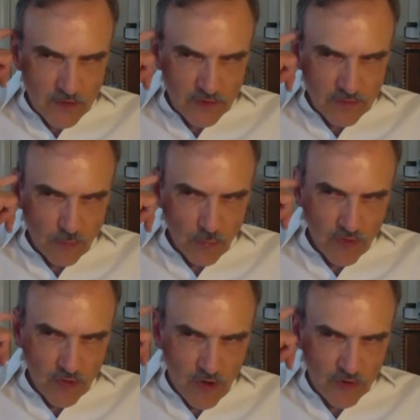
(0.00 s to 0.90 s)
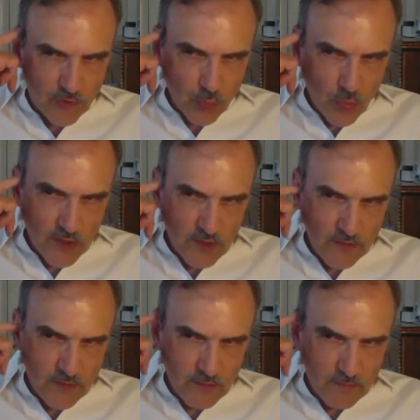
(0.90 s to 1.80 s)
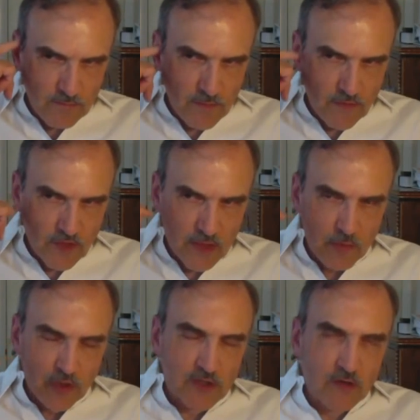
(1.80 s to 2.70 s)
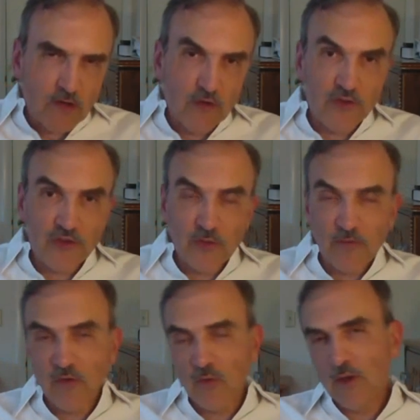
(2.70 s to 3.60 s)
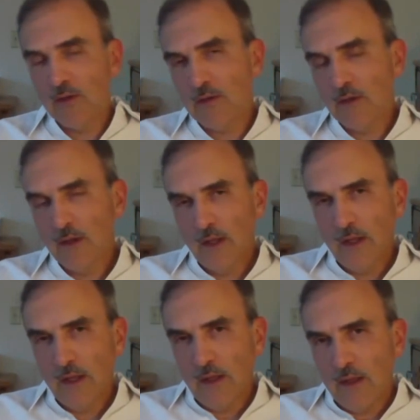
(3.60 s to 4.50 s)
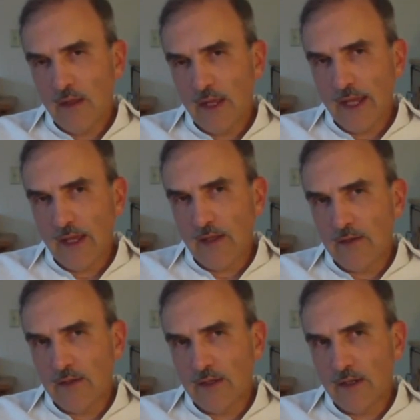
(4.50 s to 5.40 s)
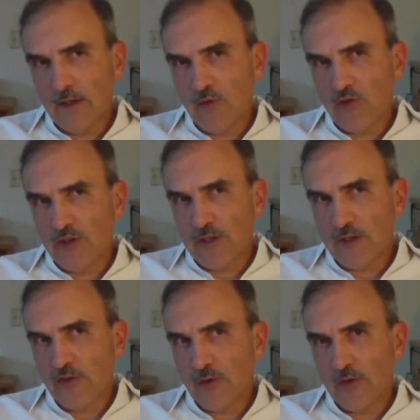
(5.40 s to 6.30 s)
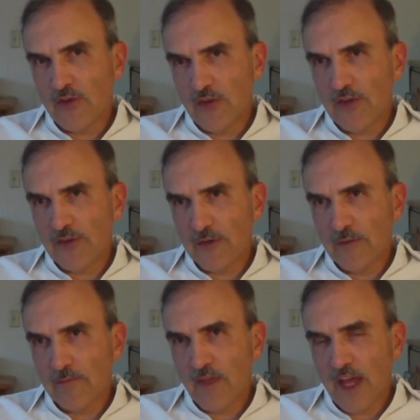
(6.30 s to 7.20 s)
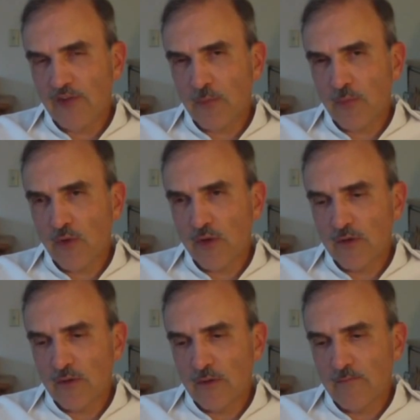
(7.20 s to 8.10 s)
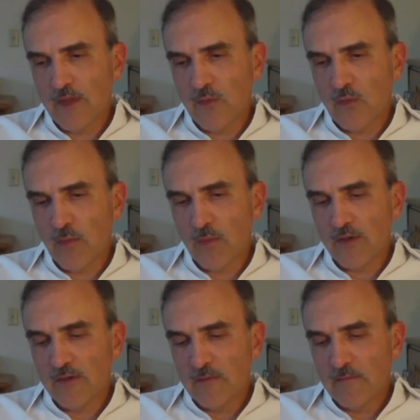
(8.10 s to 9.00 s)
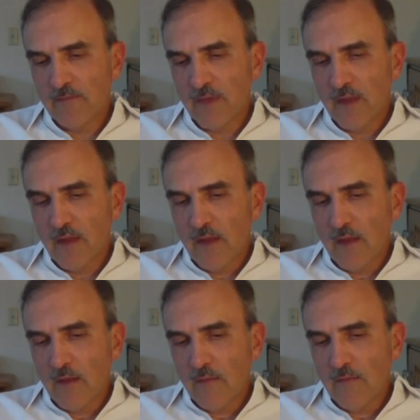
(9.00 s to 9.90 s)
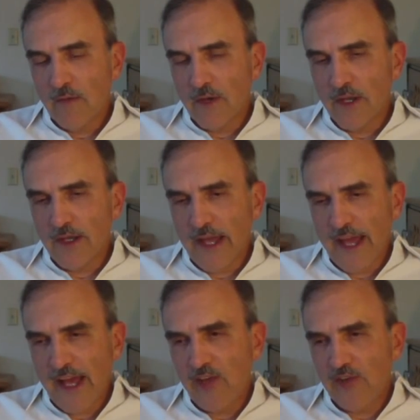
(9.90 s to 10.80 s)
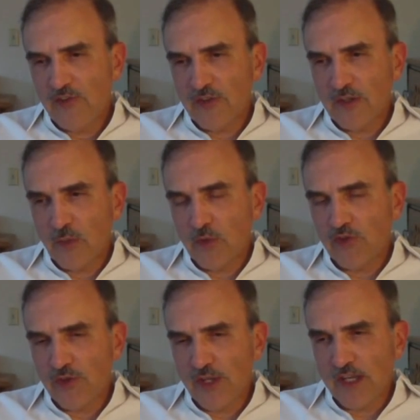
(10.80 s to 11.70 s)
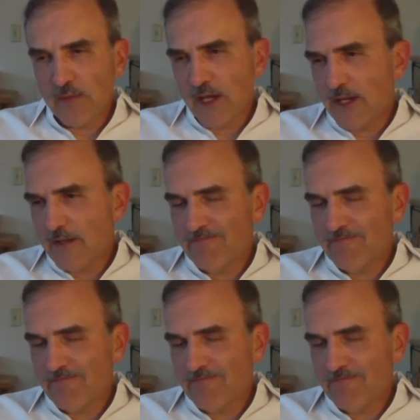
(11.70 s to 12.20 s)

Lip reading: the fourth largest one in the community college system for one, and in Virginia. So it has a pretty good enrollment. But it has, what's unique about it.